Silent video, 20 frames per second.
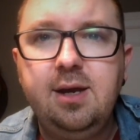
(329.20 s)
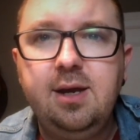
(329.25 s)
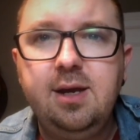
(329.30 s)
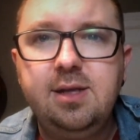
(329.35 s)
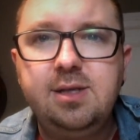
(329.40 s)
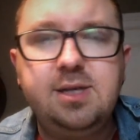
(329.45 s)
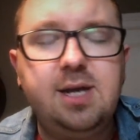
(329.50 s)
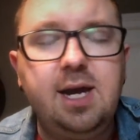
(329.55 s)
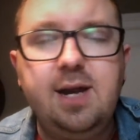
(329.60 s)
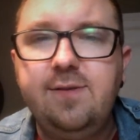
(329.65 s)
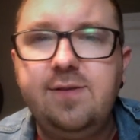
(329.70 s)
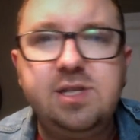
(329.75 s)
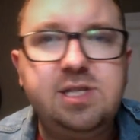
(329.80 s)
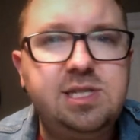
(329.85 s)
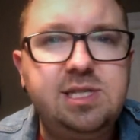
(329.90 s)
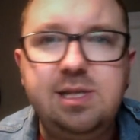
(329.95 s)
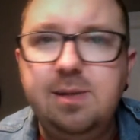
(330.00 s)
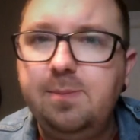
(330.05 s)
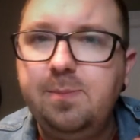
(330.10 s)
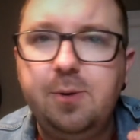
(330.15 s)
It's kind of a
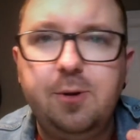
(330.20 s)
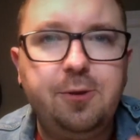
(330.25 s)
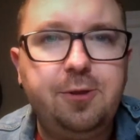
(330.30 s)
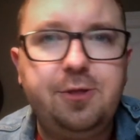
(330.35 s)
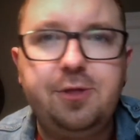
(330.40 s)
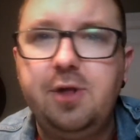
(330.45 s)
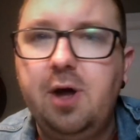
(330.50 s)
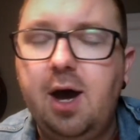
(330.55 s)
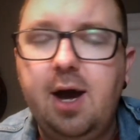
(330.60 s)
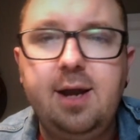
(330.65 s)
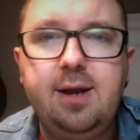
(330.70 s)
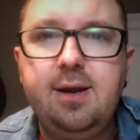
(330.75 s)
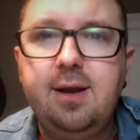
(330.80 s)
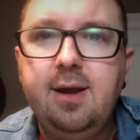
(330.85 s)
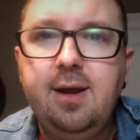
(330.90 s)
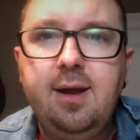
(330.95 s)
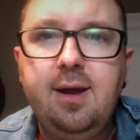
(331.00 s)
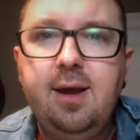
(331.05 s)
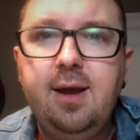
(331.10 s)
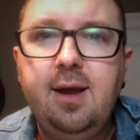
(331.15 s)
simple thought,
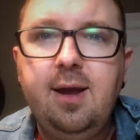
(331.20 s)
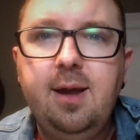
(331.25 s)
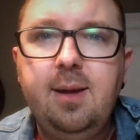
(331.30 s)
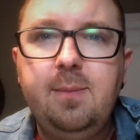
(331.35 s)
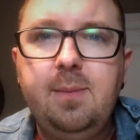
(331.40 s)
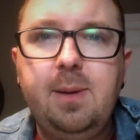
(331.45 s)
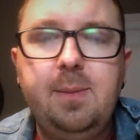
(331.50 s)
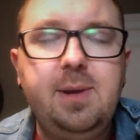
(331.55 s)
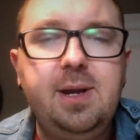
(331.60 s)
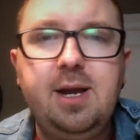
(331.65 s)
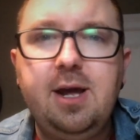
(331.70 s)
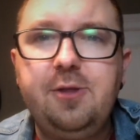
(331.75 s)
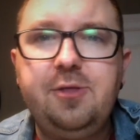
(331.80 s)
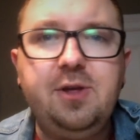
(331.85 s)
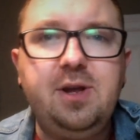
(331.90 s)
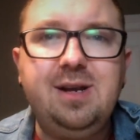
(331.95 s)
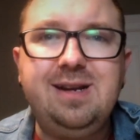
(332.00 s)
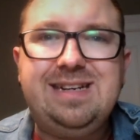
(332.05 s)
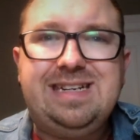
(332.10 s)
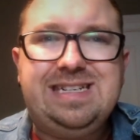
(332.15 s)
maybe
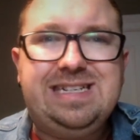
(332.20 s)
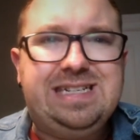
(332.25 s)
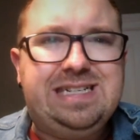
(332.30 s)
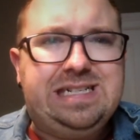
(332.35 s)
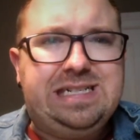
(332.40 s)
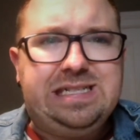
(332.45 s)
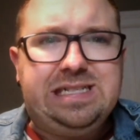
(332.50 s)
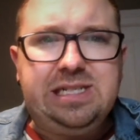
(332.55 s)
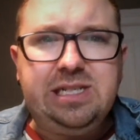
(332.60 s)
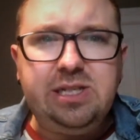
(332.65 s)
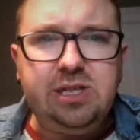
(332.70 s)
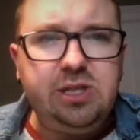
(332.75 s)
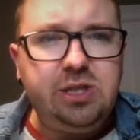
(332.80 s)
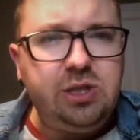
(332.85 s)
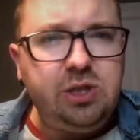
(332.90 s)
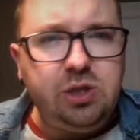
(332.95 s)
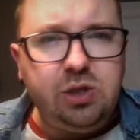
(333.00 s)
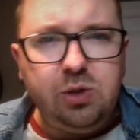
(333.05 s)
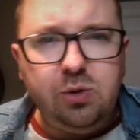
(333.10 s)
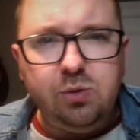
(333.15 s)
nothing
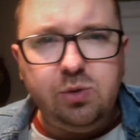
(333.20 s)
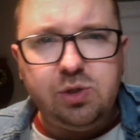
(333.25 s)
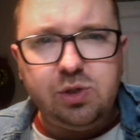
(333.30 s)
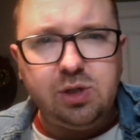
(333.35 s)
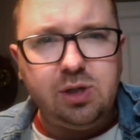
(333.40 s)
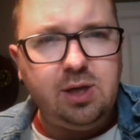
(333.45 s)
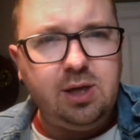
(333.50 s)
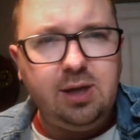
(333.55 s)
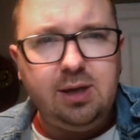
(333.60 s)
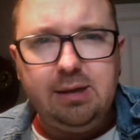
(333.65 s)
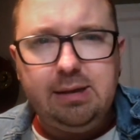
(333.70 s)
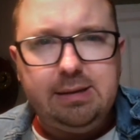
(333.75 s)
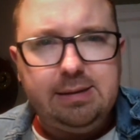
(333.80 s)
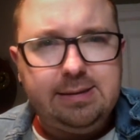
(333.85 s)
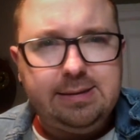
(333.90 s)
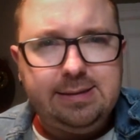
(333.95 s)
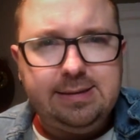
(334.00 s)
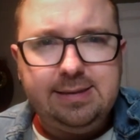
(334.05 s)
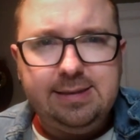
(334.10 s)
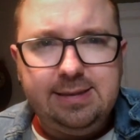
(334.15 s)
hugely
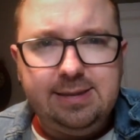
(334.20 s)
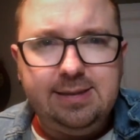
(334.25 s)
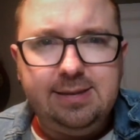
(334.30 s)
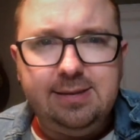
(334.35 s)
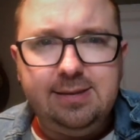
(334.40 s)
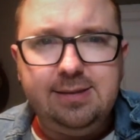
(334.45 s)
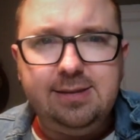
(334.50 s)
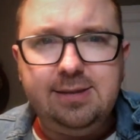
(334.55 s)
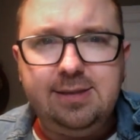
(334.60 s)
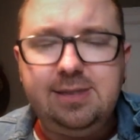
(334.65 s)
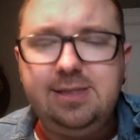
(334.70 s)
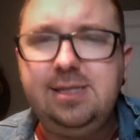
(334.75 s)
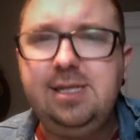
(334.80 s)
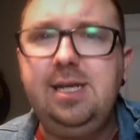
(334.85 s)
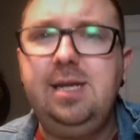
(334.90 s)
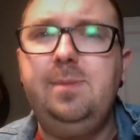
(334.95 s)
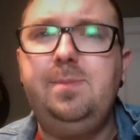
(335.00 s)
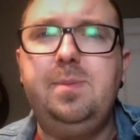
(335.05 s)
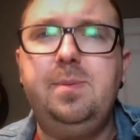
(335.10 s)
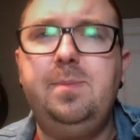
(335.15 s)

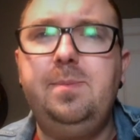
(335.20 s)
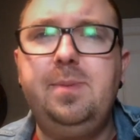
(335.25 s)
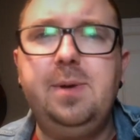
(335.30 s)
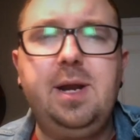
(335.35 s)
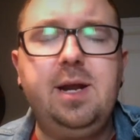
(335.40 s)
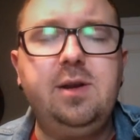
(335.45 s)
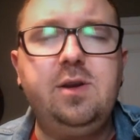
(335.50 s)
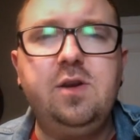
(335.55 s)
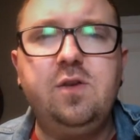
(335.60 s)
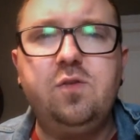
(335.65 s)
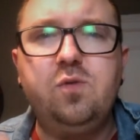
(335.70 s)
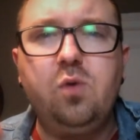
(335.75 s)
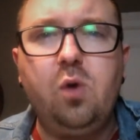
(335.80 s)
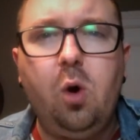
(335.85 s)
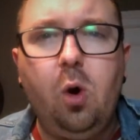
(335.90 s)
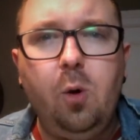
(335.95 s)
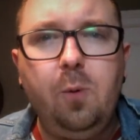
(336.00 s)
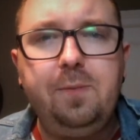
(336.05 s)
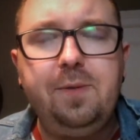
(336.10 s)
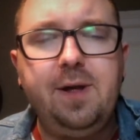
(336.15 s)
deep, but I just
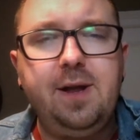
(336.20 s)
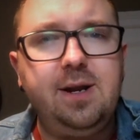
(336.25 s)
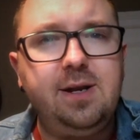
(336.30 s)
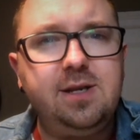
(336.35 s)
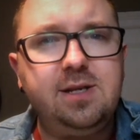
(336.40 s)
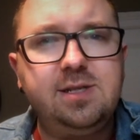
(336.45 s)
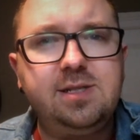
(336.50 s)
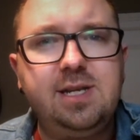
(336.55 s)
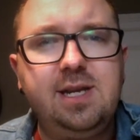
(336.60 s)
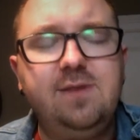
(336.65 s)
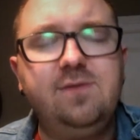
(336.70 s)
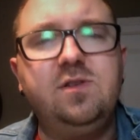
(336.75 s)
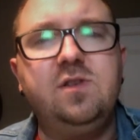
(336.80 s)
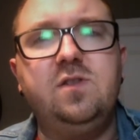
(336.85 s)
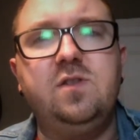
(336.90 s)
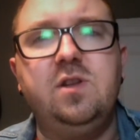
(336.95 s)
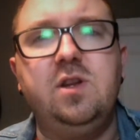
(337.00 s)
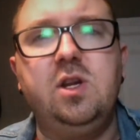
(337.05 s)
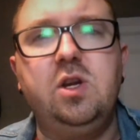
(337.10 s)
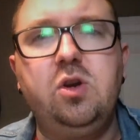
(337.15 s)
hope that it just gives
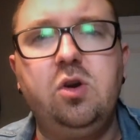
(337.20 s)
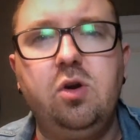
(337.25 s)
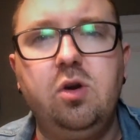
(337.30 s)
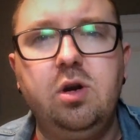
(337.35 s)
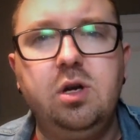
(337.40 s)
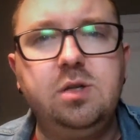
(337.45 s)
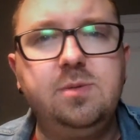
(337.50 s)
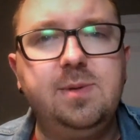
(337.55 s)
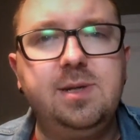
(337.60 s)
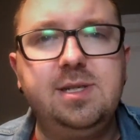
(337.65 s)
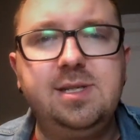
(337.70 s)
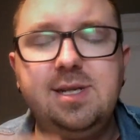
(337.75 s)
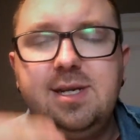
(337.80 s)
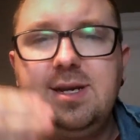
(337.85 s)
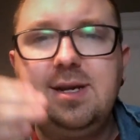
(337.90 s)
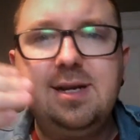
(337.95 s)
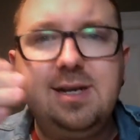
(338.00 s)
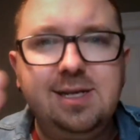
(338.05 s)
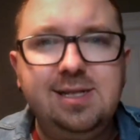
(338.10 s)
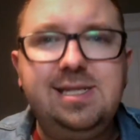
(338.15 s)
us an encouragement to
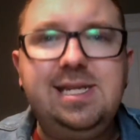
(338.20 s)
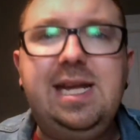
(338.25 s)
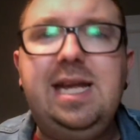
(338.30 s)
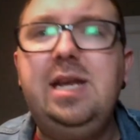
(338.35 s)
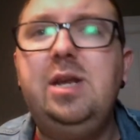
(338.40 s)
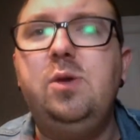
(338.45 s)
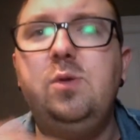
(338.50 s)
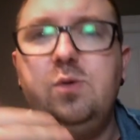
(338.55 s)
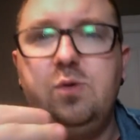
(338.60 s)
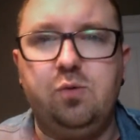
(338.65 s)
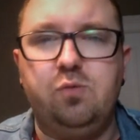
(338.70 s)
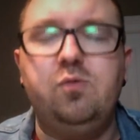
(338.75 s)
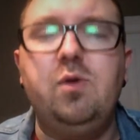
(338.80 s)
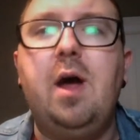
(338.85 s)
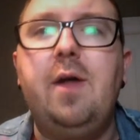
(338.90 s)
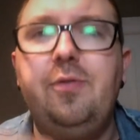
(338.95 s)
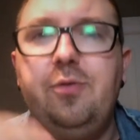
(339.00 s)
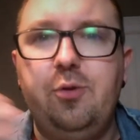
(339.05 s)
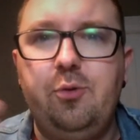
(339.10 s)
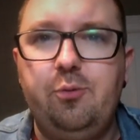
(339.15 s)
continue to
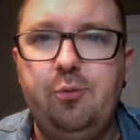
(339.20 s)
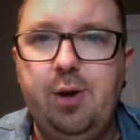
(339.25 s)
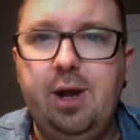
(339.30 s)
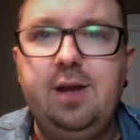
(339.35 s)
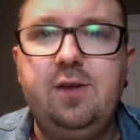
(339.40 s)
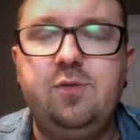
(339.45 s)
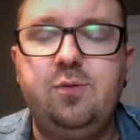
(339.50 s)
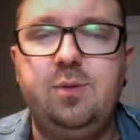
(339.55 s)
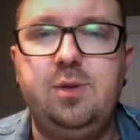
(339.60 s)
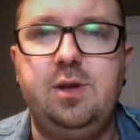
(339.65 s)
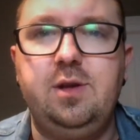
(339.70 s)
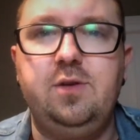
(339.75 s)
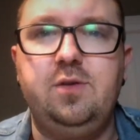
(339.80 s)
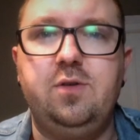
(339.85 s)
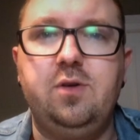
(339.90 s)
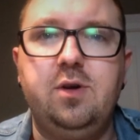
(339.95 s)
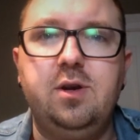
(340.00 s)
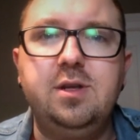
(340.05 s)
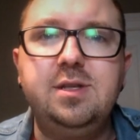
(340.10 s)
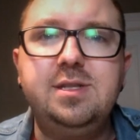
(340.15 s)
run the race with
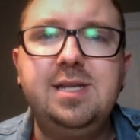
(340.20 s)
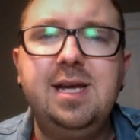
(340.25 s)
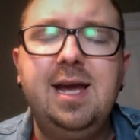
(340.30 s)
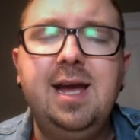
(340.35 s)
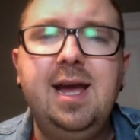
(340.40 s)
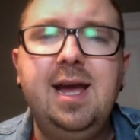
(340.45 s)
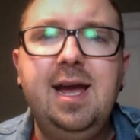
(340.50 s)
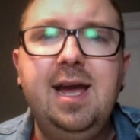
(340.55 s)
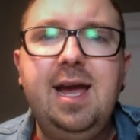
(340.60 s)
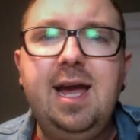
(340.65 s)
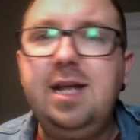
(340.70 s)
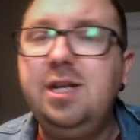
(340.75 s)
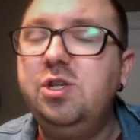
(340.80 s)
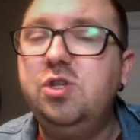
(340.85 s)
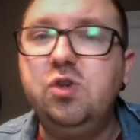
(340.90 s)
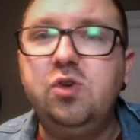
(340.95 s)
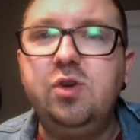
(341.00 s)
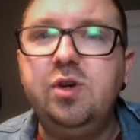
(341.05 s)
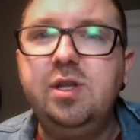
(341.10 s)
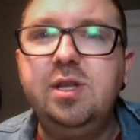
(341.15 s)
endurance. And
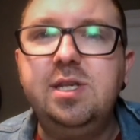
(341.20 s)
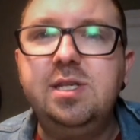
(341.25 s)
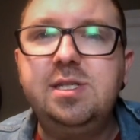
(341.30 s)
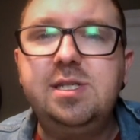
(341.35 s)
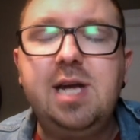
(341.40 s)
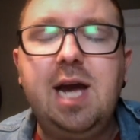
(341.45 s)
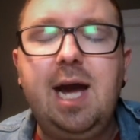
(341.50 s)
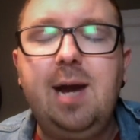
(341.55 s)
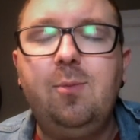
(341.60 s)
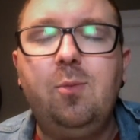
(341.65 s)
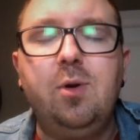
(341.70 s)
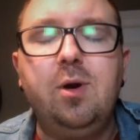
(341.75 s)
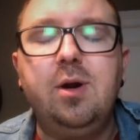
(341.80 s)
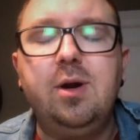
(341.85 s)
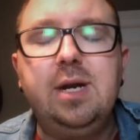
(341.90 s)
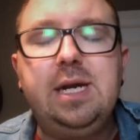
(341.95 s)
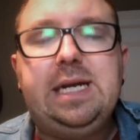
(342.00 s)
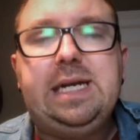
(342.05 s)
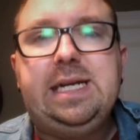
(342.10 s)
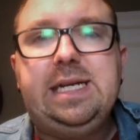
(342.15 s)
during this time
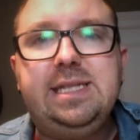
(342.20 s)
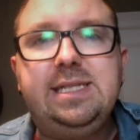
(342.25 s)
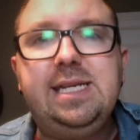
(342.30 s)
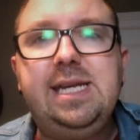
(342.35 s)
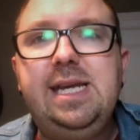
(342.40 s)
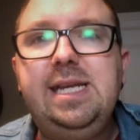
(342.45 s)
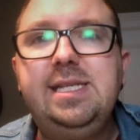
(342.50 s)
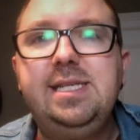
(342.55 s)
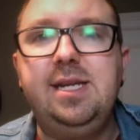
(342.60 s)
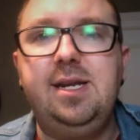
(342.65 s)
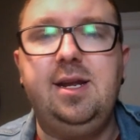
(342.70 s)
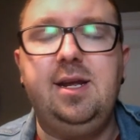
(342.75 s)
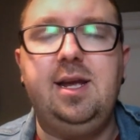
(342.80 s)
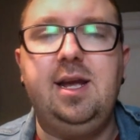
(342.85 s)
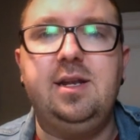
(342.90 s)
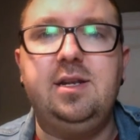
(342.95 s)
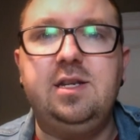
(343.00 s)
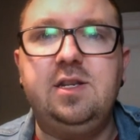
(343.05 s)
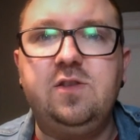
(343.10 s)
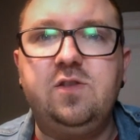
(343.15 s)
where it's easy to
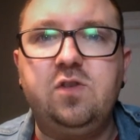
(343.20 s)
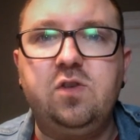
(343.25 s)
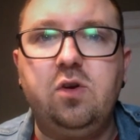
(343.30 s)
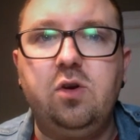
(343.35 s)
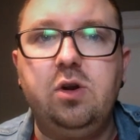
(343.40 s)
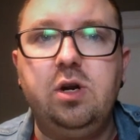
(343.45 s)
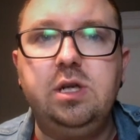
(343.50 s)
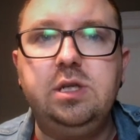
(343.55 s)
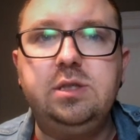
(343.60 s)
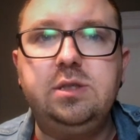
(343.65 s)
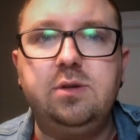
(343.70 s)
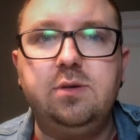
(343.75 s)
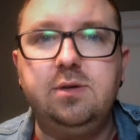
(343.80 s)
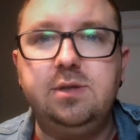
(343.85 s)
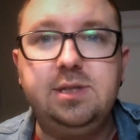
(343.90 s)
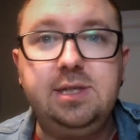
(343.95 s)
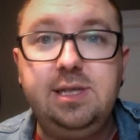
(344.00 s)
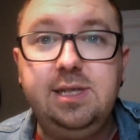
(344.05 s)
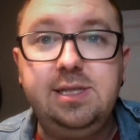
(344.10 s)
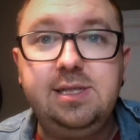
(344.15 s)
get discouraged or
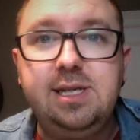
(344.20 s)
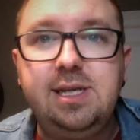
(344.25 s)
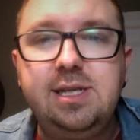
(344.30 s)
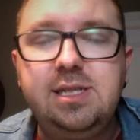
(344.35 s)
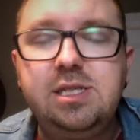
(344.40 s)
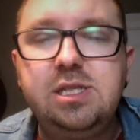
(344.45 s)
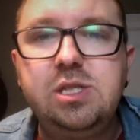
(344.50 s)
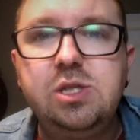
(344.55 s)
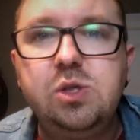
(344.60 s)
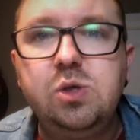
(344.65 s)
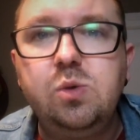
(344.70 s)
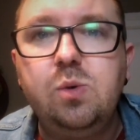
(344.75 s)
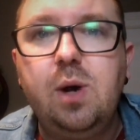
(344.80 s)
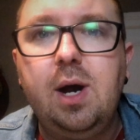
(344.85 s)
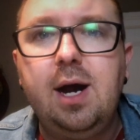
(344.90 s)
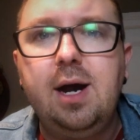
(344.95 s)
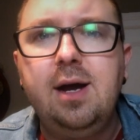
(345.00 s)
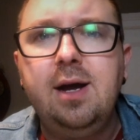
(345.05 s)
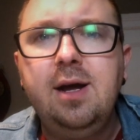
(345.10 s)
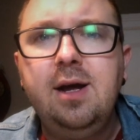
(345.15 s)
it's easy to
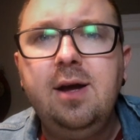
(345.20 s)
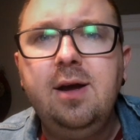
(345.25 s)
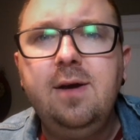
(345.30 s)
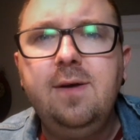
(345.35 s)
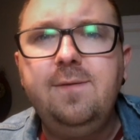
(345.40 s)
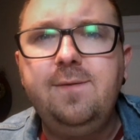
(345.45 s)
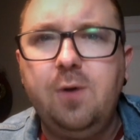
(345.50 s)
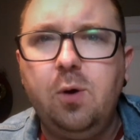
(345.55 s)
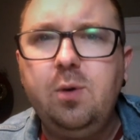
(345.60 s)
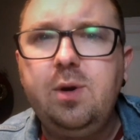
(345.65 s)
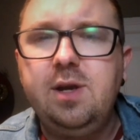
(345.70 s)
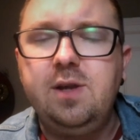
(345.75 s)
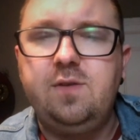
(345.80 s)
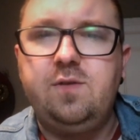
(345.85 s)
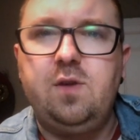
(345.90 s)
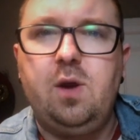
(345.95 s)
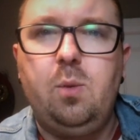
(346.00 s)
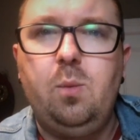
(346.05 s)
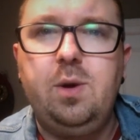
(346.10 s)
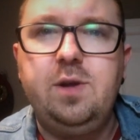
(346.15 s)
uh,
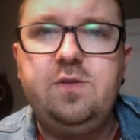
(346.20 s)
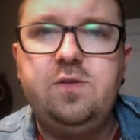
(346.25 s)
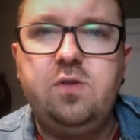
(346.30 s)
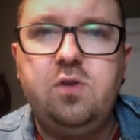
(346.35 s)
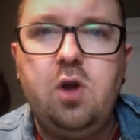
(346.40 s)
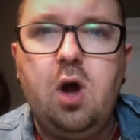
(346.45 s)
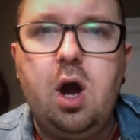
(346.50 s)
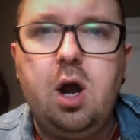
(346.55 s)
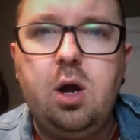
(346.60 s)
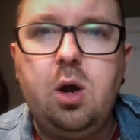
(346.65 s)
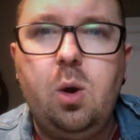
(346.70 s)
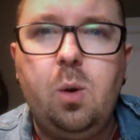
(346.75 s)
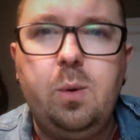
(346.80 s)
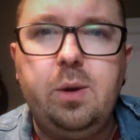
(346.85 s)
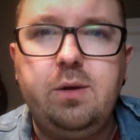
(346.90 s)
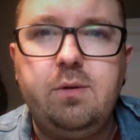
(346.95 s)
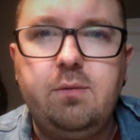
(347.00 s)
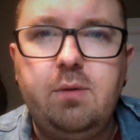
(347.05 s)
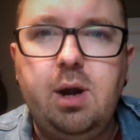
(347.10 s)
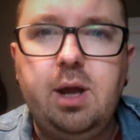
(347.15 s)
focus on what's not
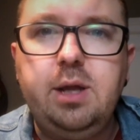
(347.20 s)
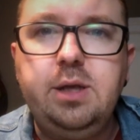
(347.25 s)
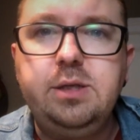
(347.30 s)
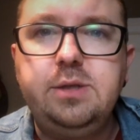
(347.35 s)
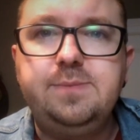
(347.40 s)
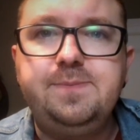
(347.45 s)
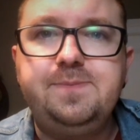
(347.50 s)
going right.